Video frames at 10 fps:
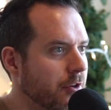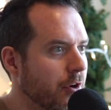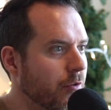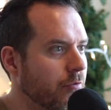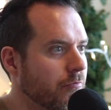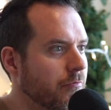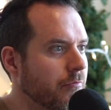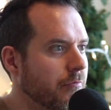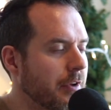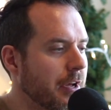So,
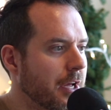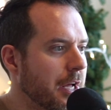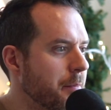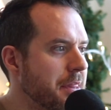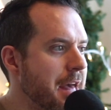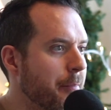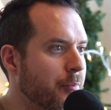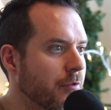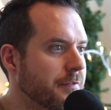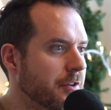I mean, that
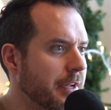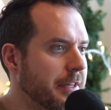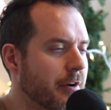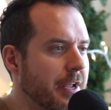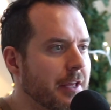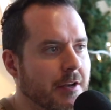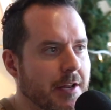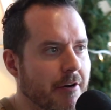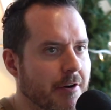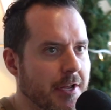proves it right there. In
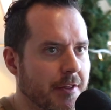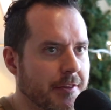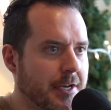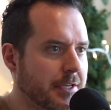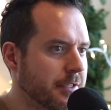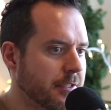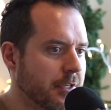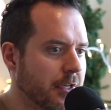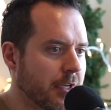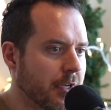an area that is
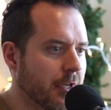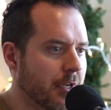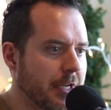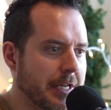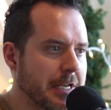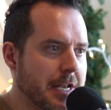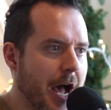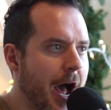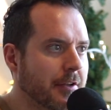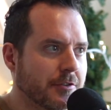
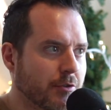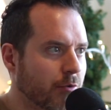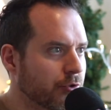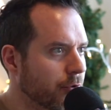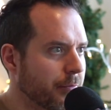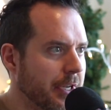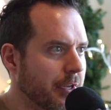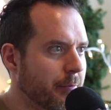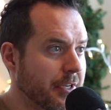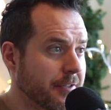not social
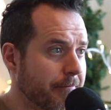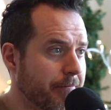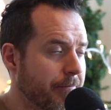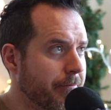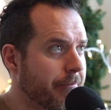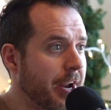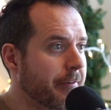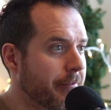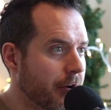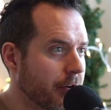media. I mean, it's in
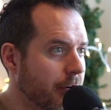Frankfurt.